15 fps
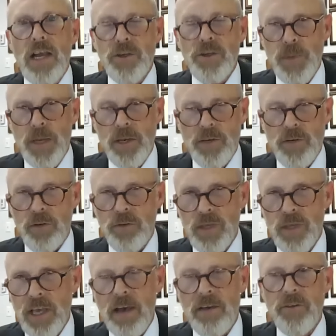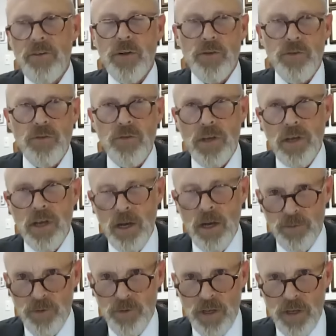aspects of the evidence that
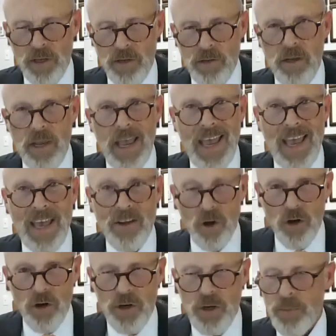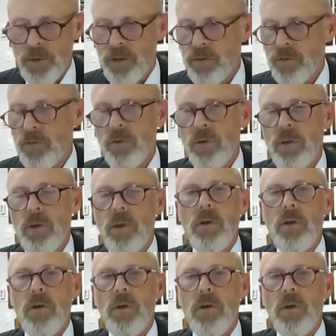comes in and arguments